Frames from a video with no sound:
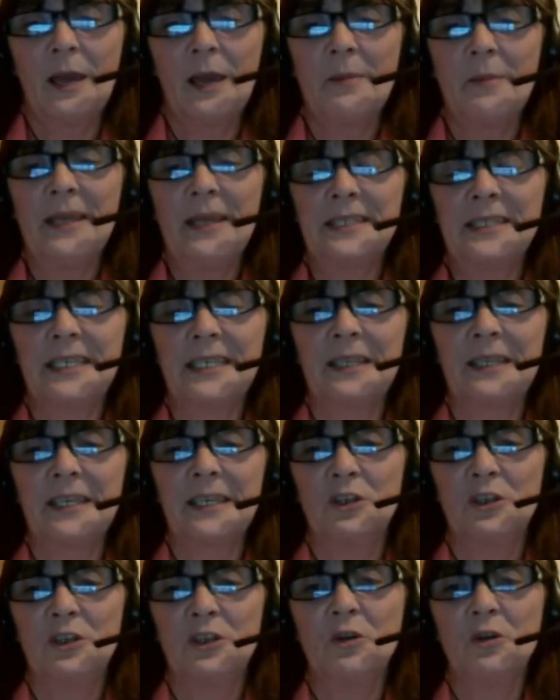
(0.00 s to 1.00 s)

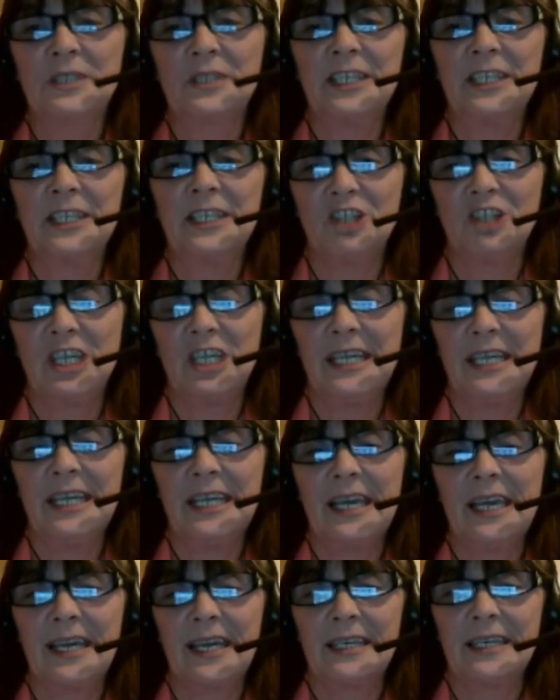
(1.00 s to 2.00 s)
Basically,
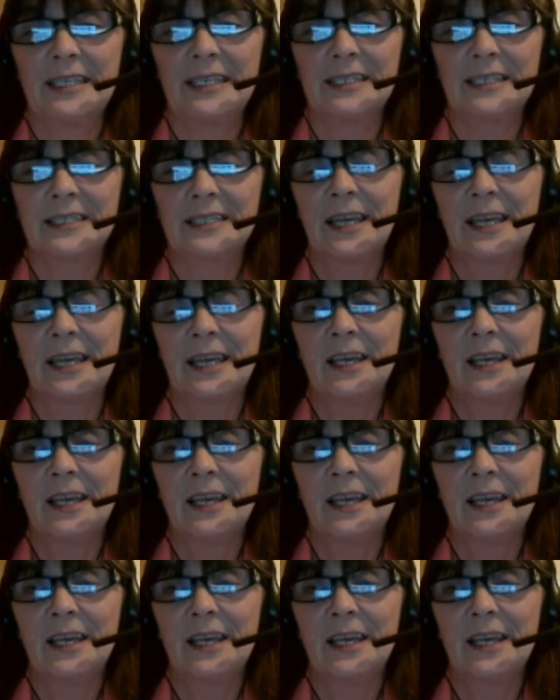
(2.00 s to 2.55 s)
UCG is